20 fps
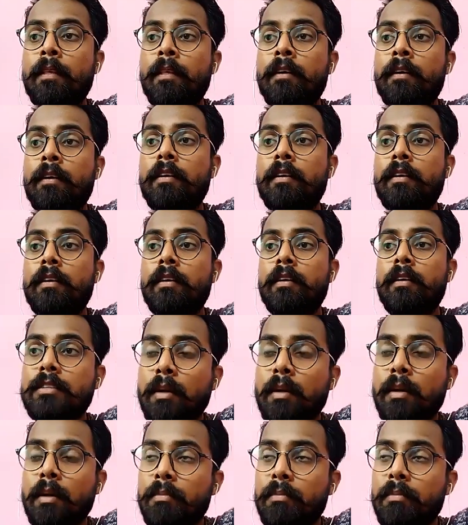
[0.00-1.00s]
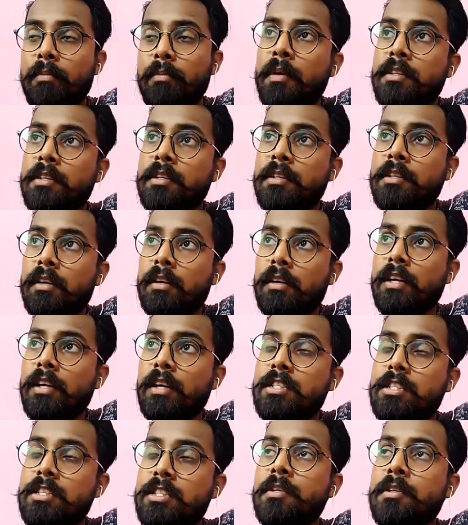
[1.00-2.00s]
It sometimes customer
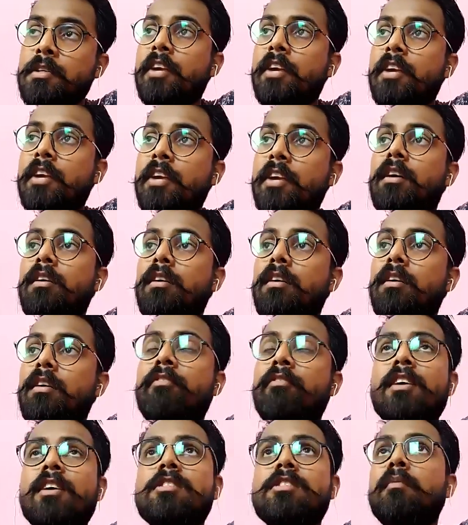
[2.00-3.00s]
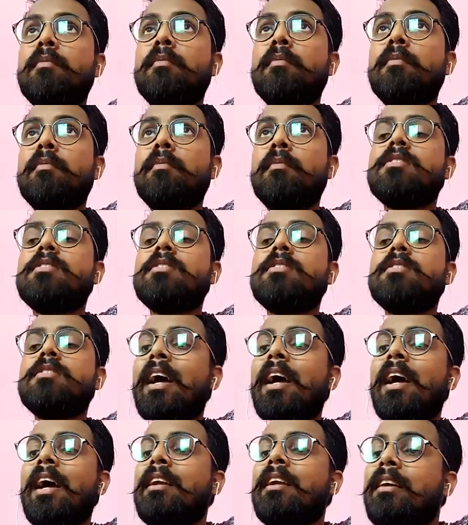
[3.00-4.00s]
centric. If customer wants that I
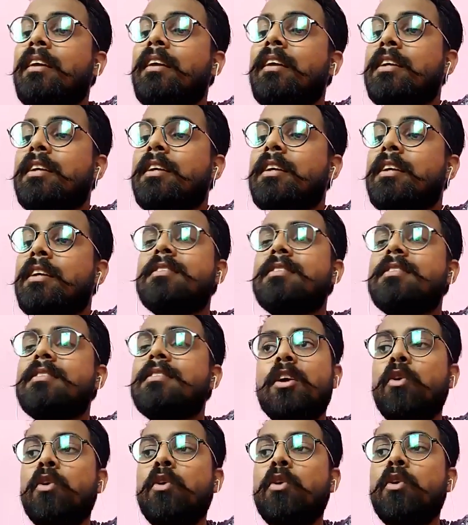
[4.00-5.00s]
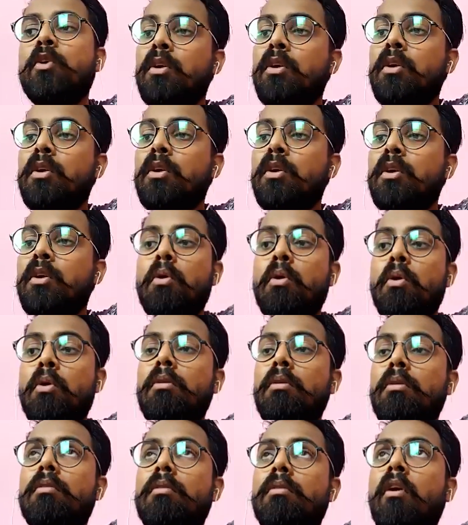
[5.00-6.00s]
need this lens, you can go
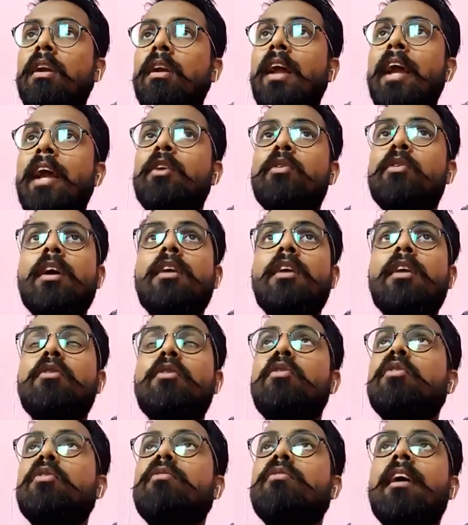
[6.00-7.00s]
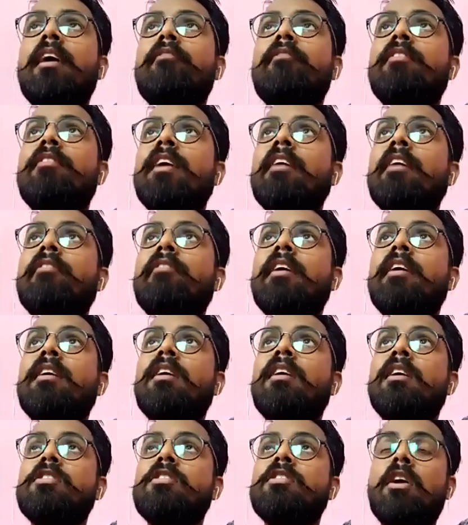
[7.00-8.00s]
online, you can go where we have
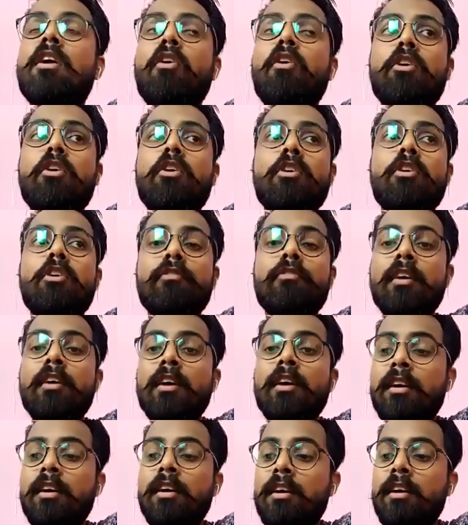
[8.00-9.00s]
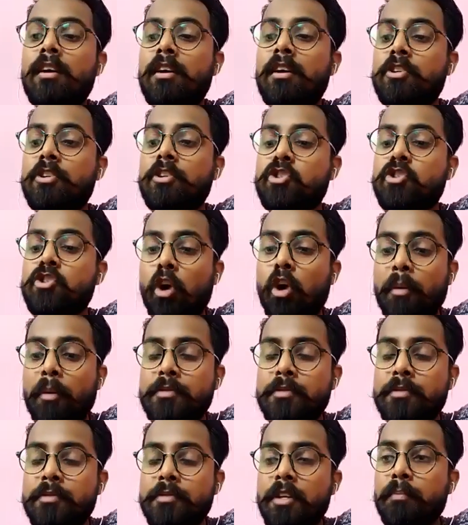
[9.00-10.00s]
a lot of shops
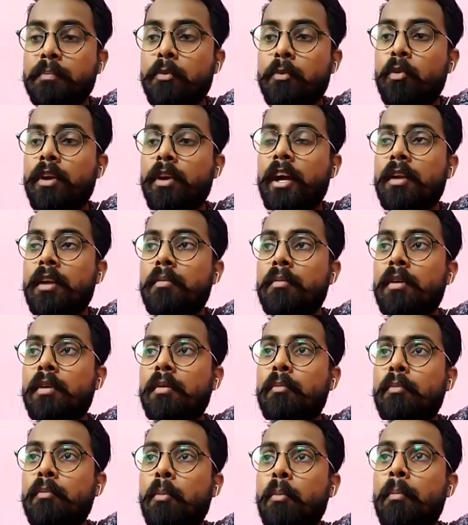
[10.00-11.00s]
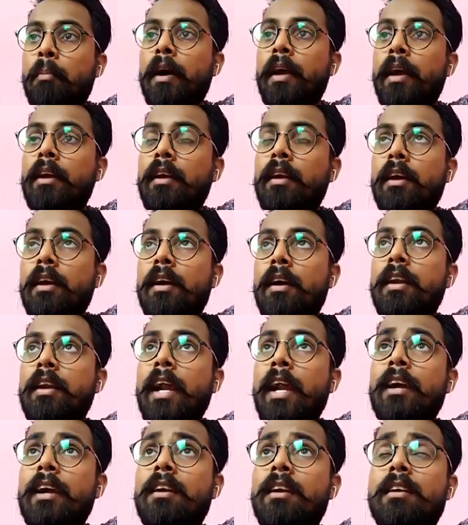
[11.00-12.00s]
in Pune and Mumbai
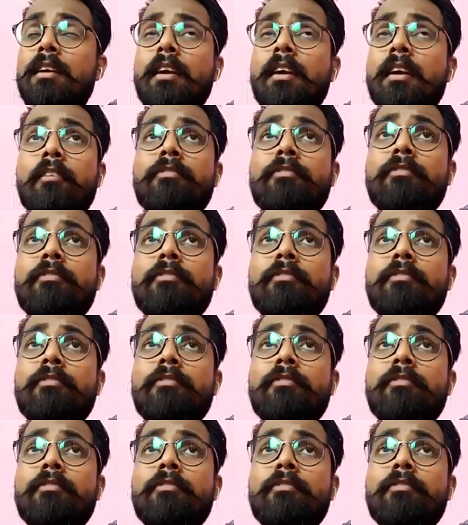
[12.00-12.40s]
that give